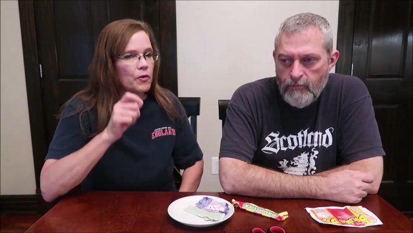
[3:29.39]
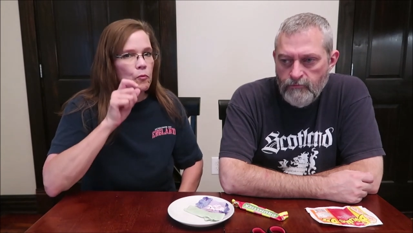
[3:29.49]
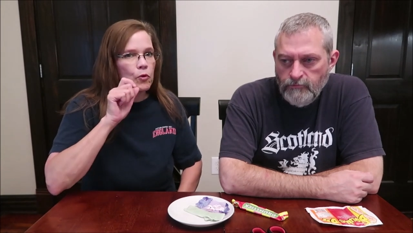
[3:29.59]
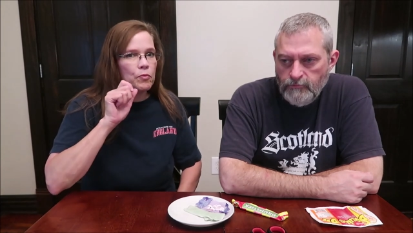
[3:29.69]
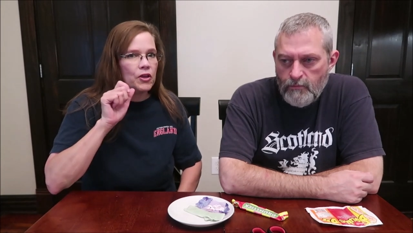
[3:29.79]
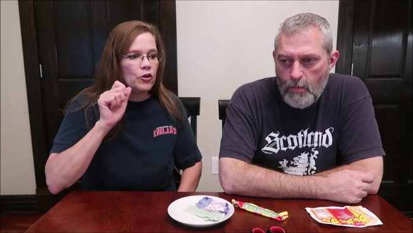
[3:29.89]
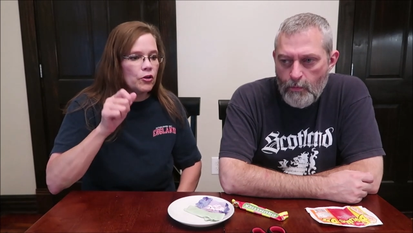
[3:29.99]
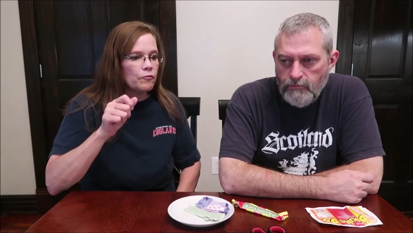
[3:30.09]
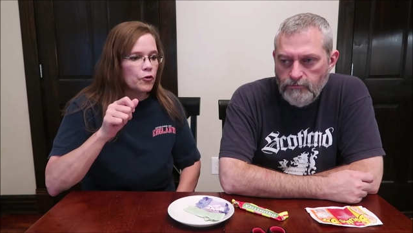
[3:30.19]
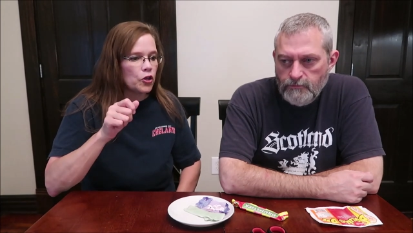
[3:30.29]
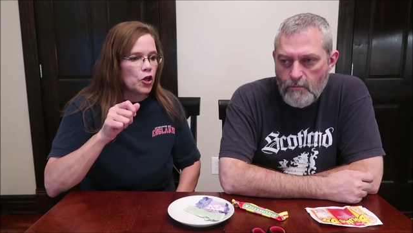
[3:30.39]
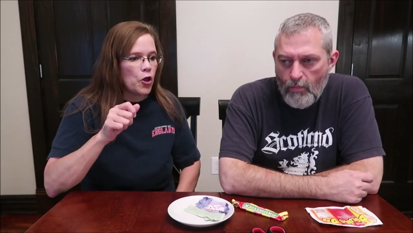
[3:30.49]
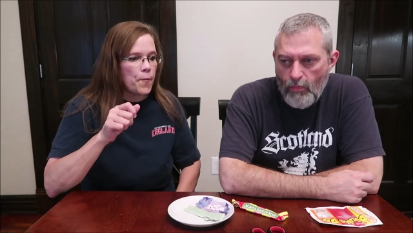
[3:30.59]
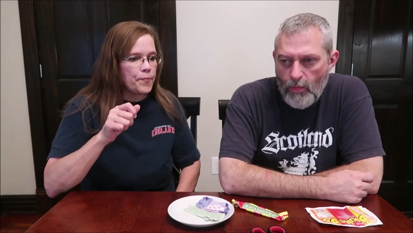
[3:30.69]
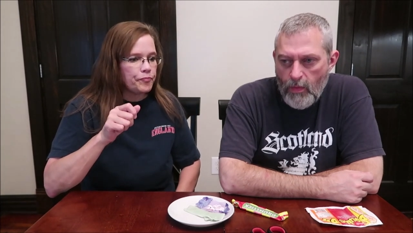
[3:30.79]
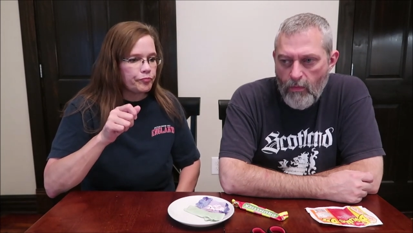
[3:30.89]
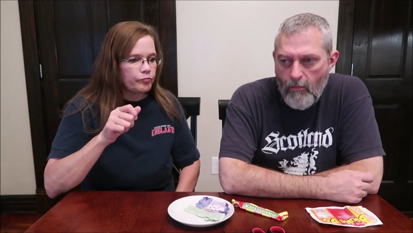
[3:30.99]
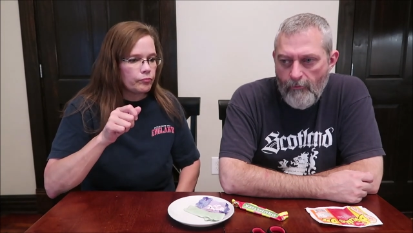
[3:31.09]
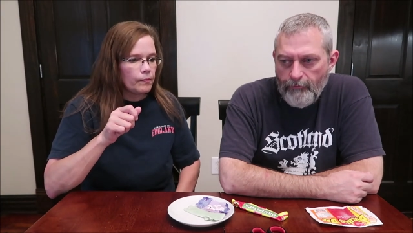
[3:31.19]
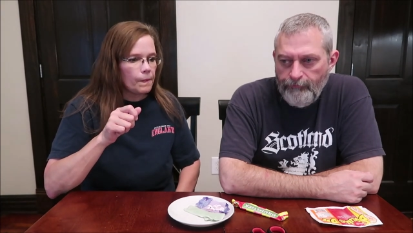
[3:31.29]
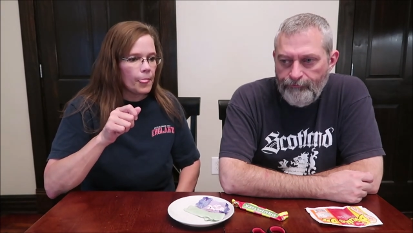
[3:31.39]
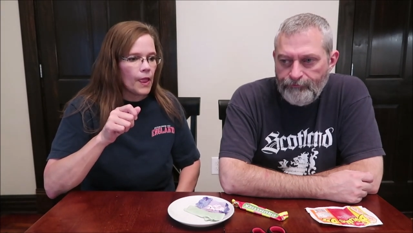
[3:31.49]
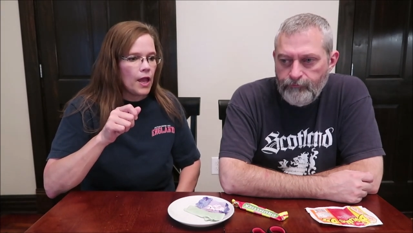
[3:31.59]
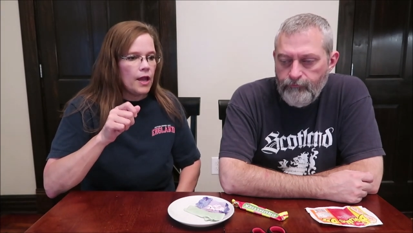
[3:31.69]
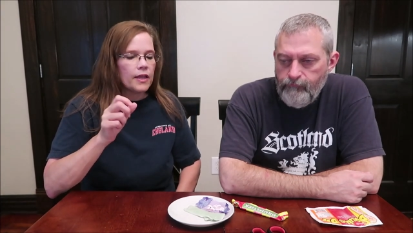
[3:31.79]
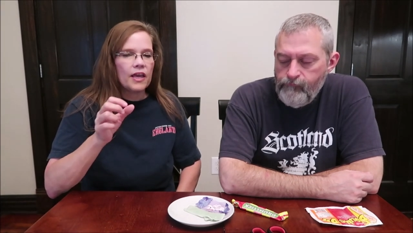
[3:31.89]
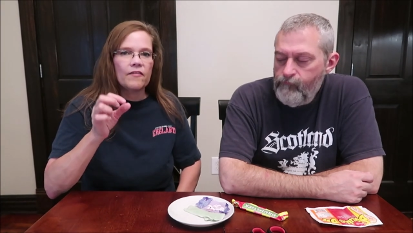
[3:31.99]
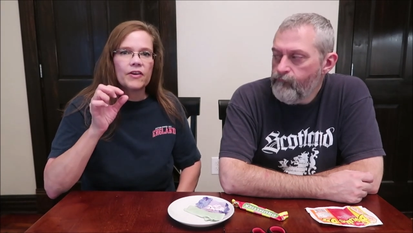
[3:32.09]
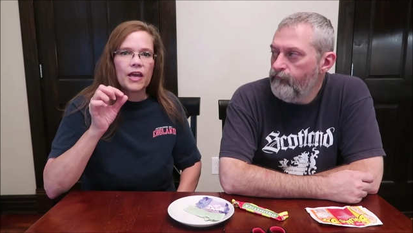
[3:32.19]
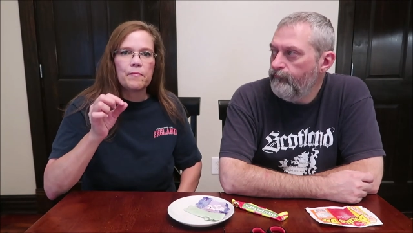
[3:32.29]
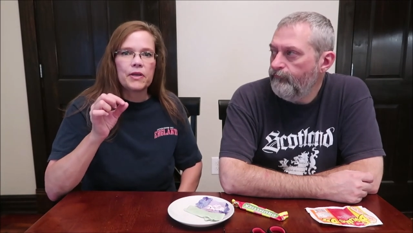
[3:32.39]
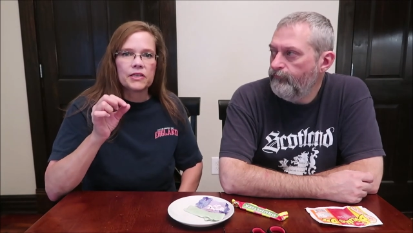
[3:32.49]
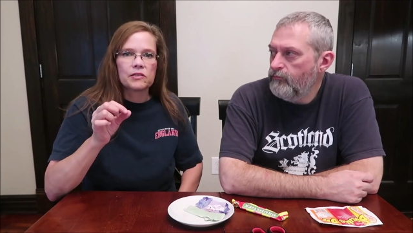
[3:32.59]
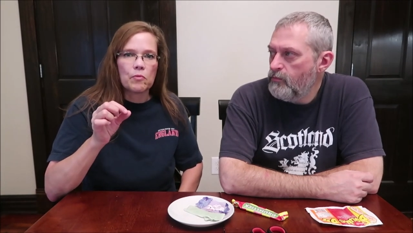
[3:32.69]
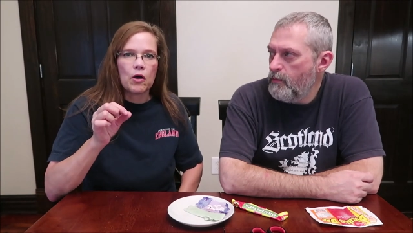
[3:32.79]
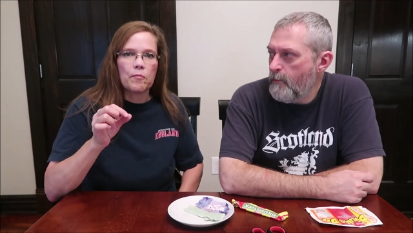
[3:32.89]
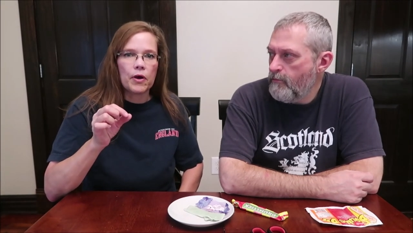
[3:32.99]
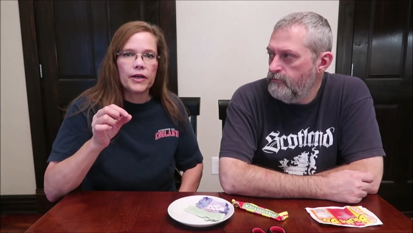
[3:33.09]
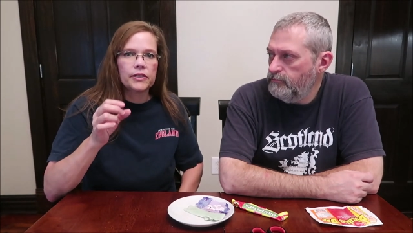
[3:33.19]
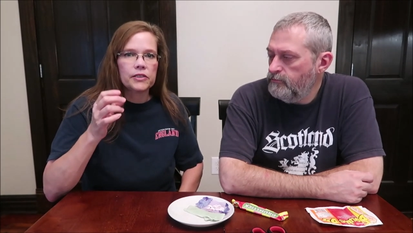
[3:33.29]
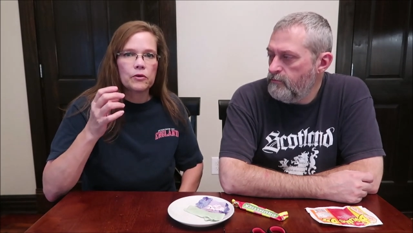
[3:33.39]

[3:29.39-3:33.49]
Speaker 1: would be good for you. Kevin gave me a small bite,